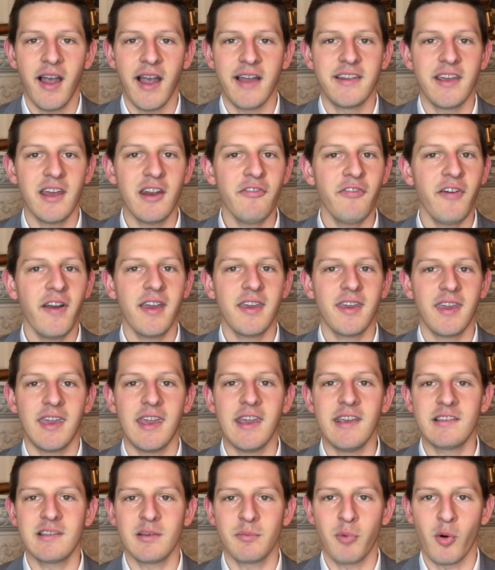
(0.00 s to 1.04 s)
Identifying
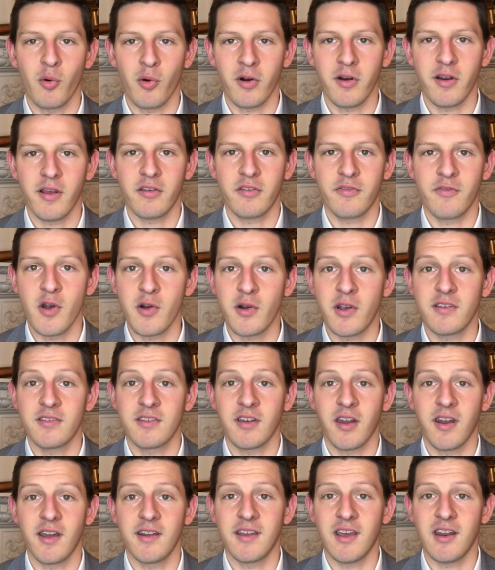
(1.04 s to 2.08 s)
key support is
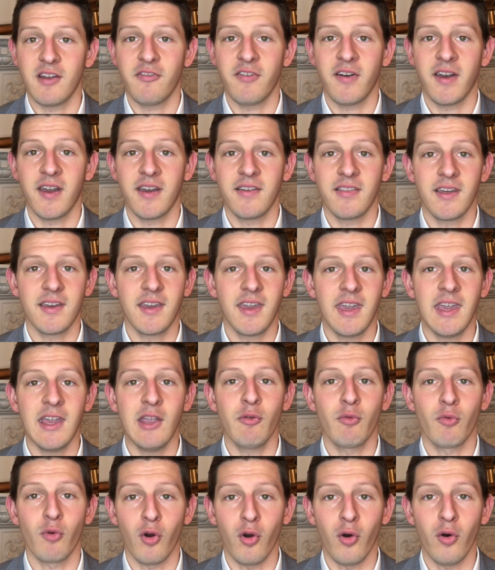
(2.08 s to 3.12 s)
focused on identifying the key
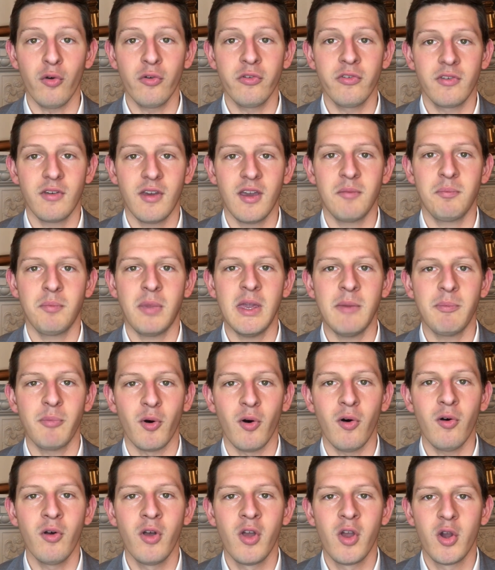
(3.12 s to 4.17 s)
roles and
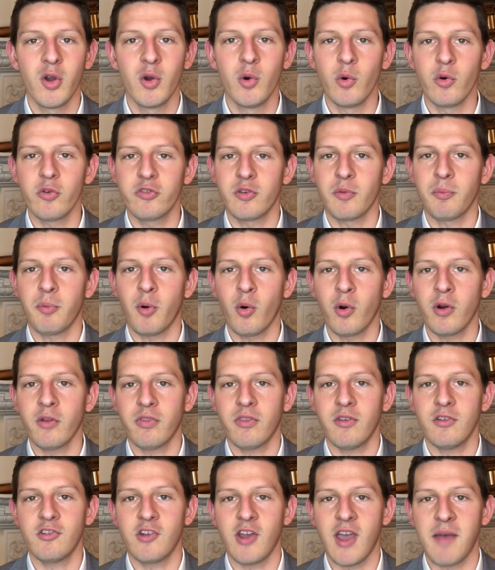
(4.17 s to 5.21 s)
people who will support
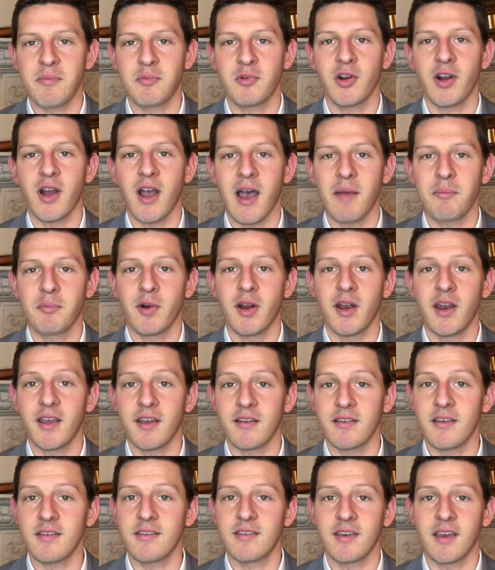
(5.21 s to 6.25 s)
the chapter operating
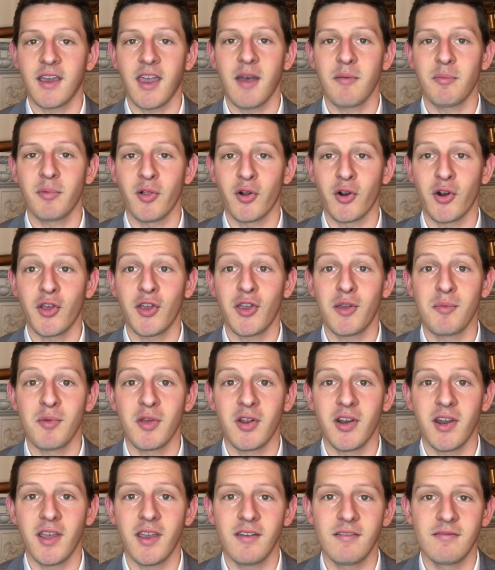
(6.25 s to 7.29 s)
as a SigEp learning
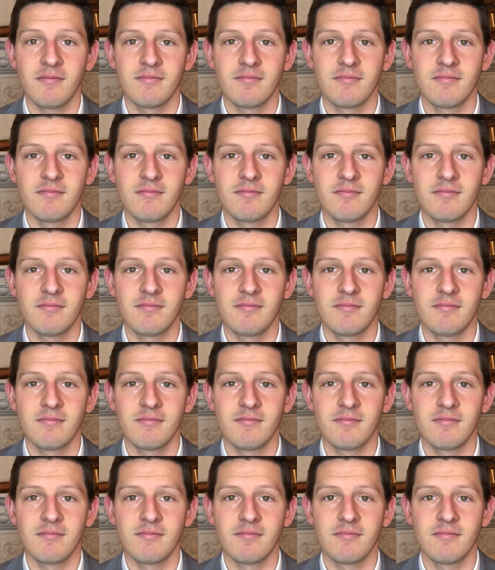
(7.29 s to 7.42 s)
community.